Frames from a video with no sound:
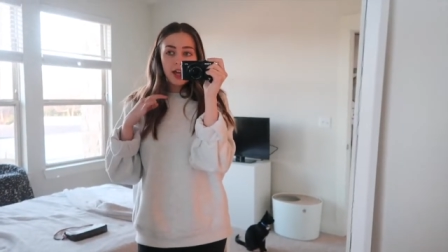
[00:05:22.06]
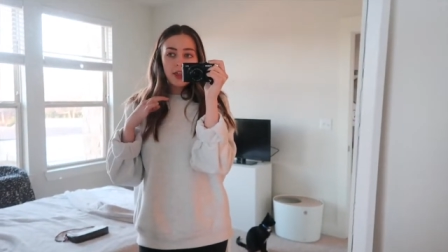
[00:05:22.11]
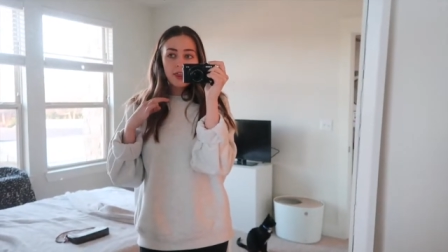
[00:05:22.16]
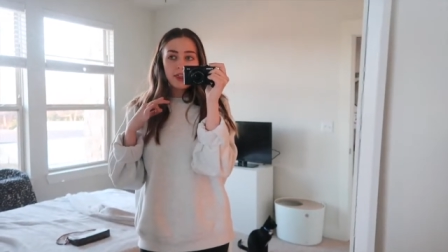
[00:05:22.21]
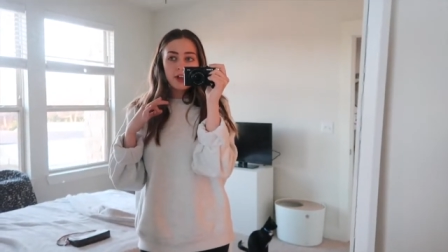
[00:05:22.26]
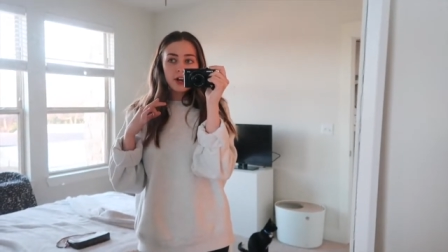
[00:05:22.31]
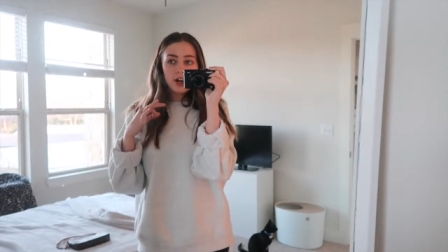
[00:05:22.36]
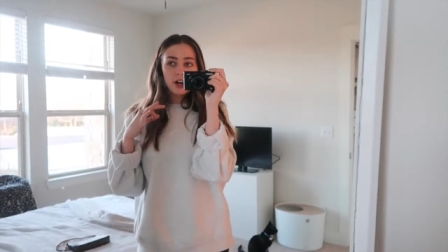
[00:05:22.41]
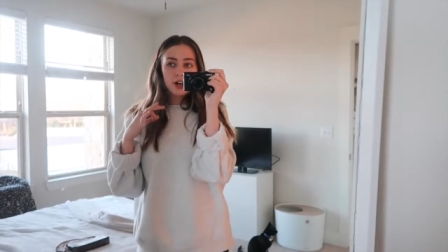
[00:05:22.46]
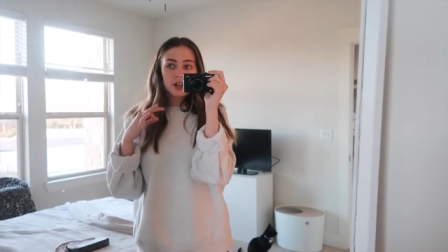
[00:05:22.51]

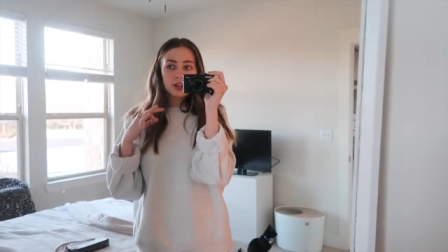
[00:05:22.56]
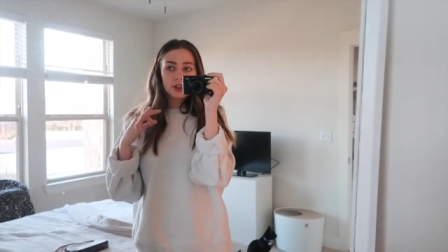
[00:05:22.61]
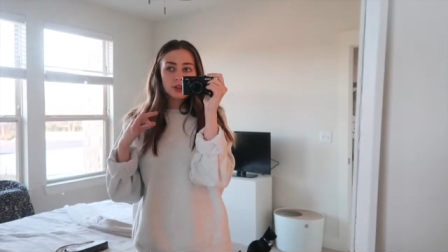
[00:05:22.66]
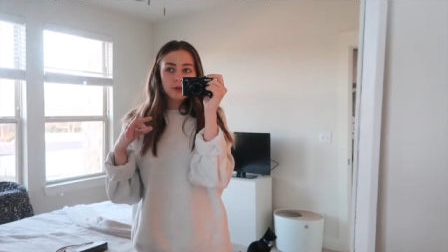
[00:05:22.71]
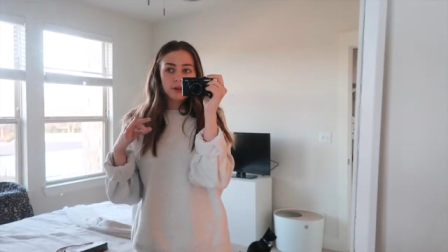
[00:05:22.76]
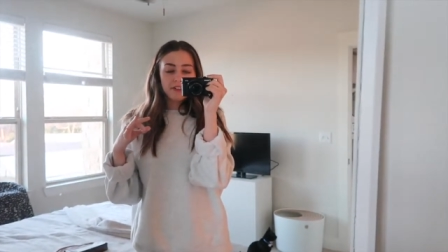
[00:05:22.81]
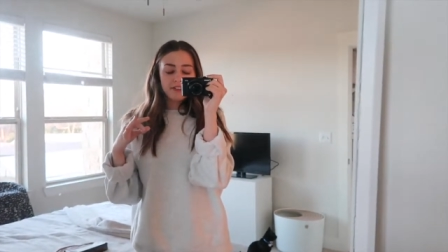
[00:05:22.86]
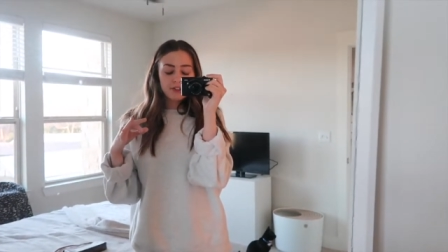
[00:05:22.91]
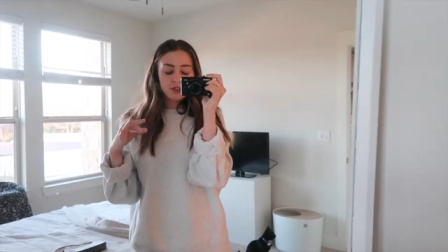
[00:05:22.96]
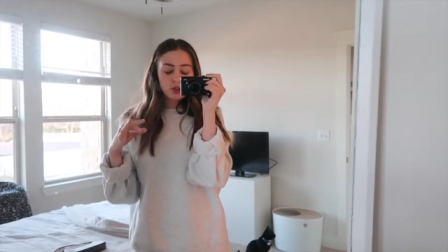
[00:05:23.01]
The
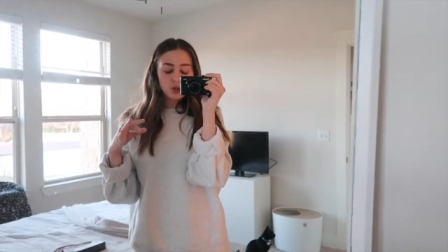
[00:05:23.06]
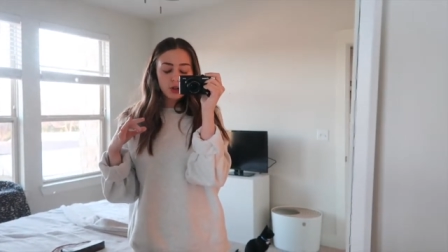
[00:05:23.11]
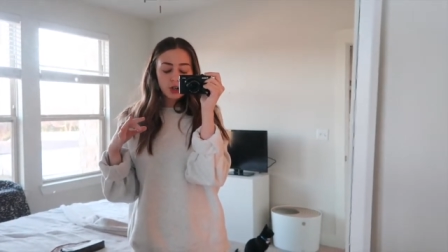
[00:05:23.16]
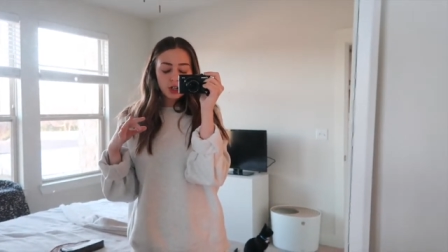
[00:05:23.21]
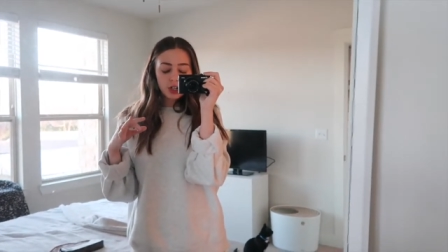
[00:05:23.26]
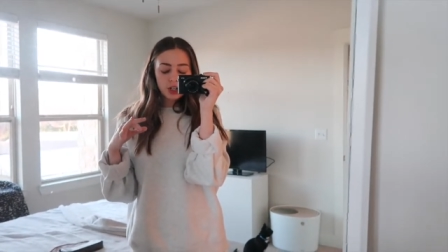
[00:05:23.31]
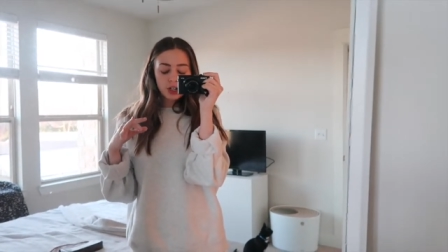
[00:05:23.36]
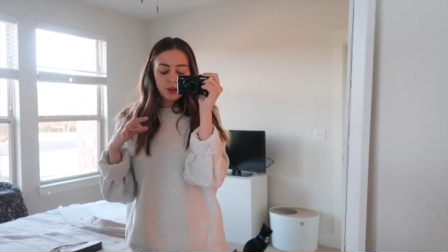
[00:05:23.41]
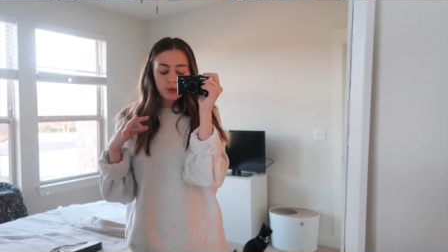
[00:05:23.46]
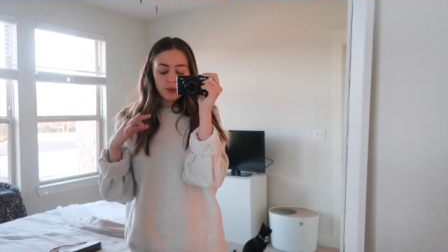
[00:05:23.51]
thrift
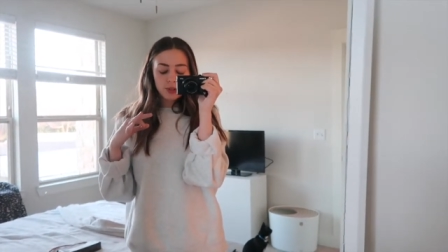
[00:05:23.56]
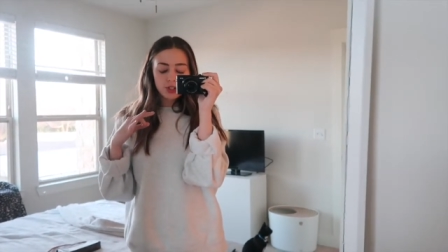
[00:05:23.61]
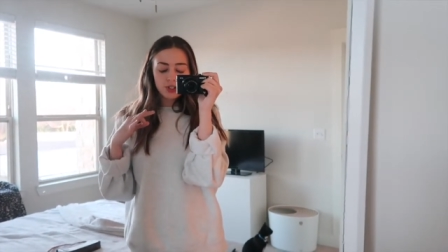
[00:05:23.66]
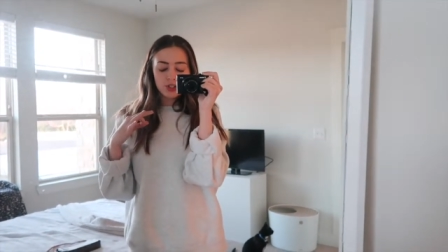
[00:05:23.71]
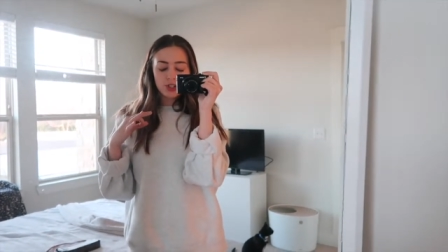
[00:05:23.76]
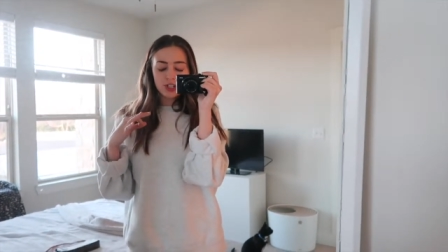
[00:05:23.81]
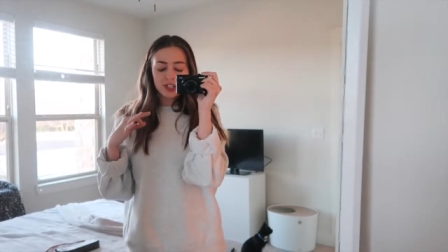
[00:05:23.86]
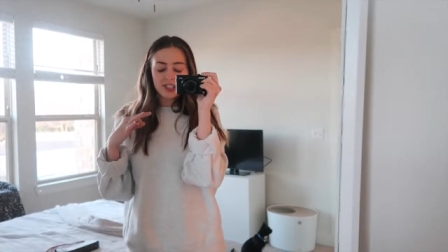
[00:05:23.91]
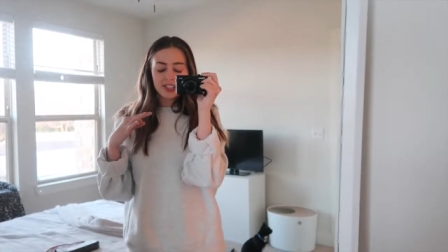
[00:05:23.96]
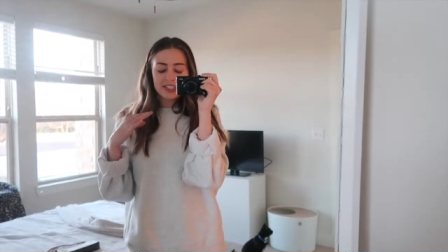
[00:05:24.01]
store was
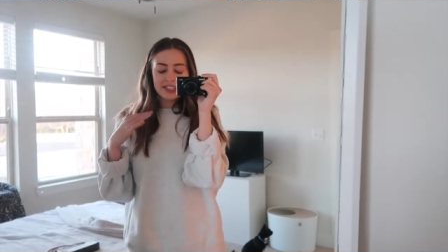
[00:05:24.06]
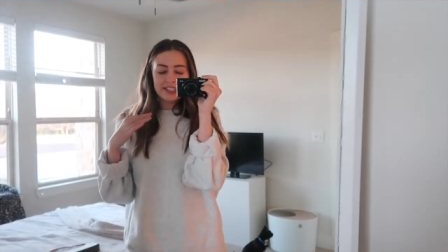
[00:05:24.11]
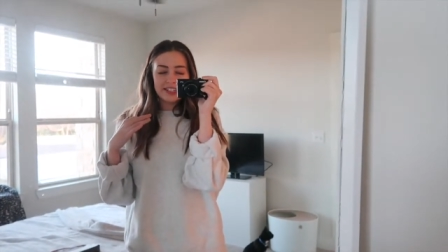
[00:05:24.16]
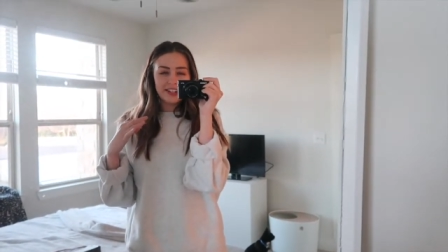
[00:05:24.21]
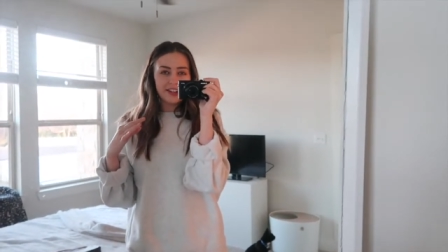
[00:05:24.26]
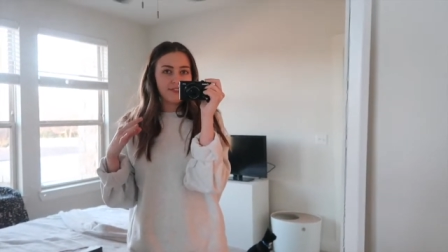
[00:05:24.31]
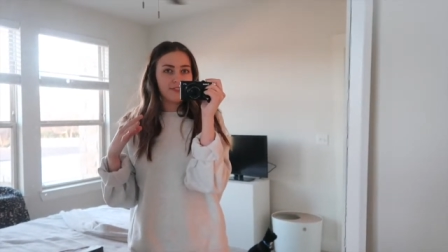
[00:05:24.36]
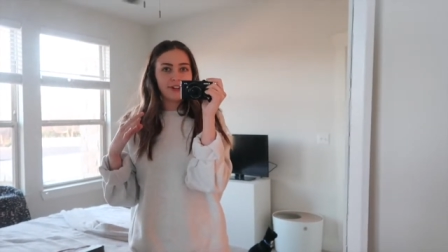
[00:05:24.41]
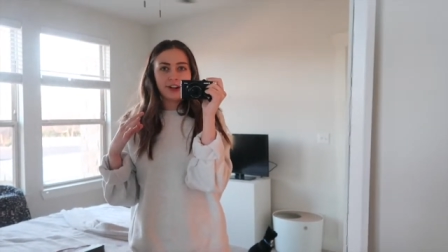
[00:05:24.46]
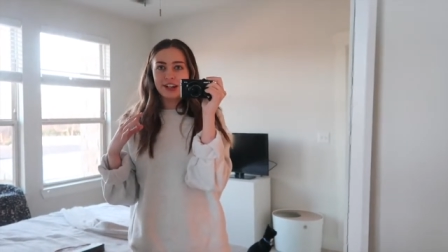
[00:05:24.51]
just
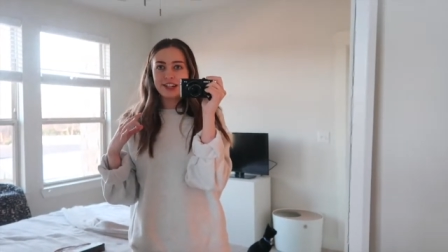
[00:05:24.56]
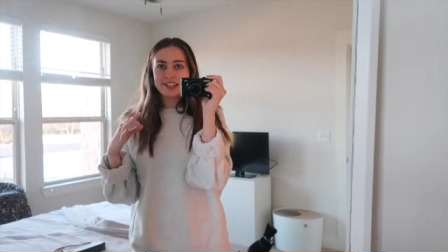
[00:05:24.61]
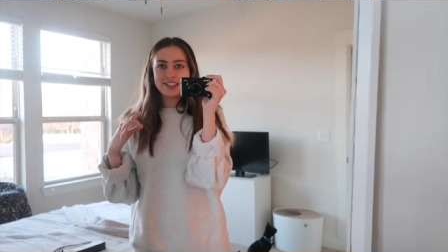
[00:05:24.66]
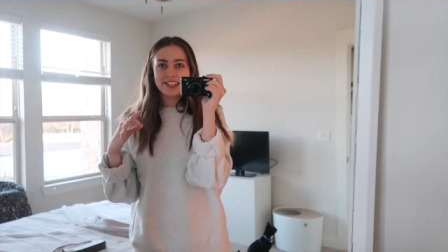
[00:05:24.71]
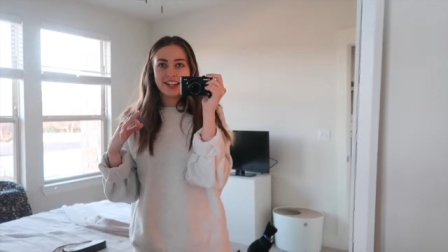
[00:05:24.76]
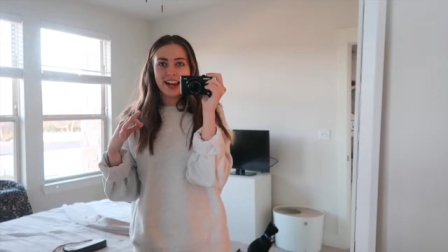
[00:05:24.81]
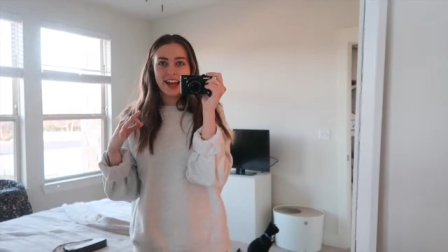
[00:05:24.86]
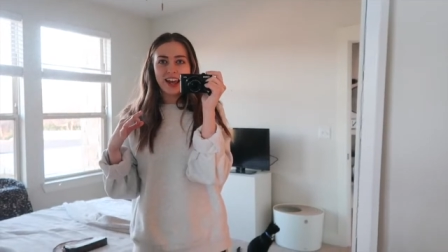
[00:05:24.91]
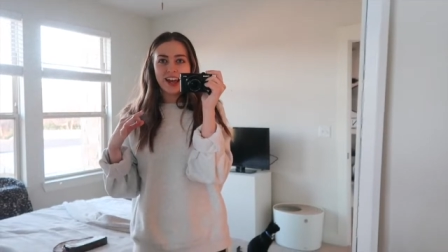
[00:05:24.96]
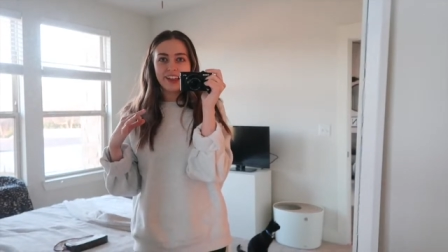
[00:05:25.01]
different
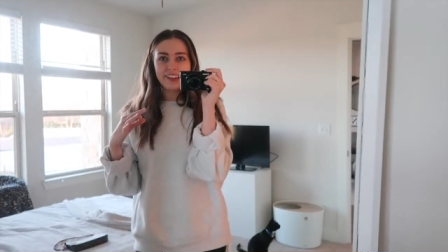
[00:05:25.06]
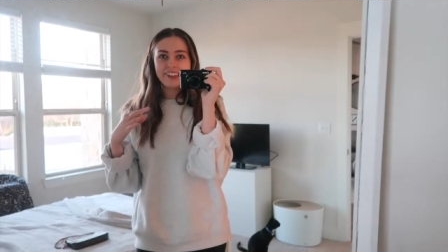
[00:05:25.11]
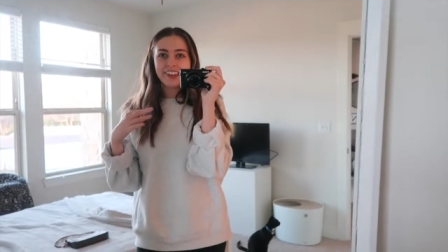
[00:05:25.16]
today.